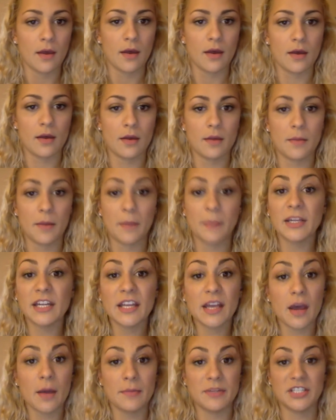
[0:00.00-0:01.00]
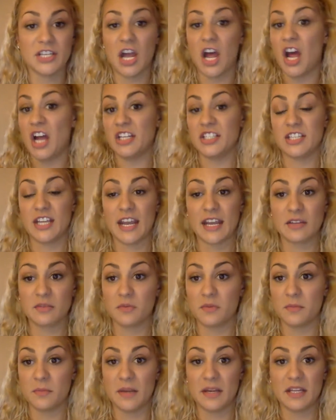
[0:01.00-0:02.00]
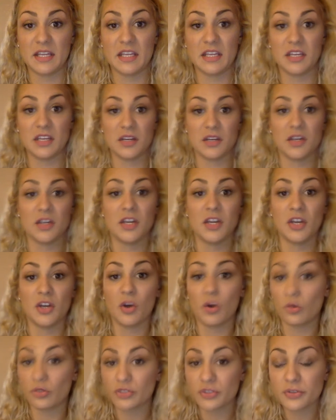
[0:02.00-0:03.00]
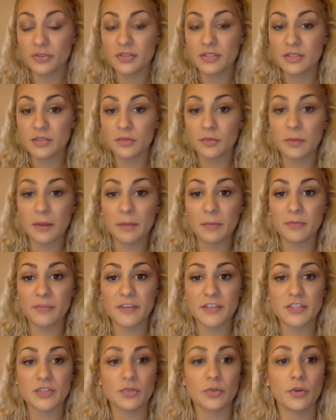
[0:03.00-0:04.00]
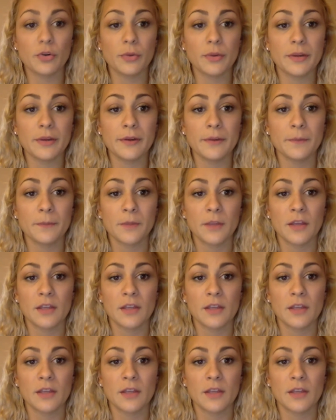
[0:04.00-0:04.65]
I'm going to come into contact with many cultures through my professional career,